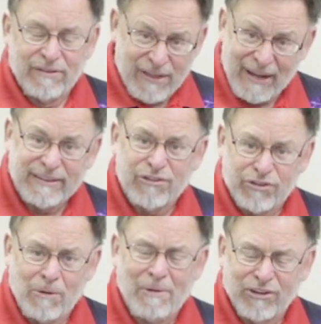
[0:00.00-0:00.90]
Thank you
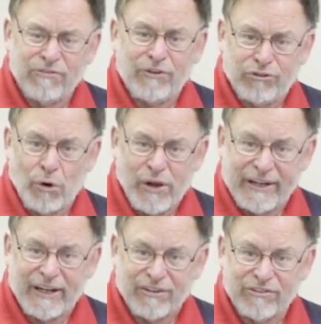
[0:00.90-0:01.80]
so much for
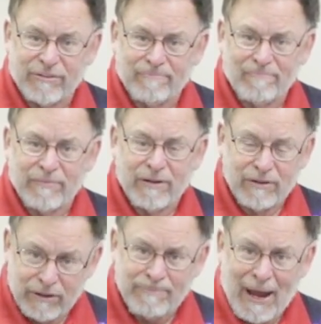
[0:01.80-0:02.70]
joining us.
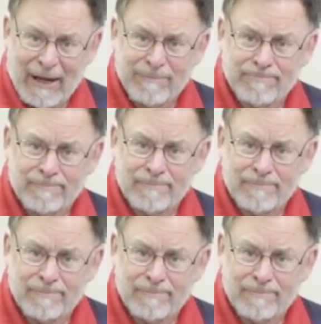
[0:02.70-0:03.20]
Goodbye.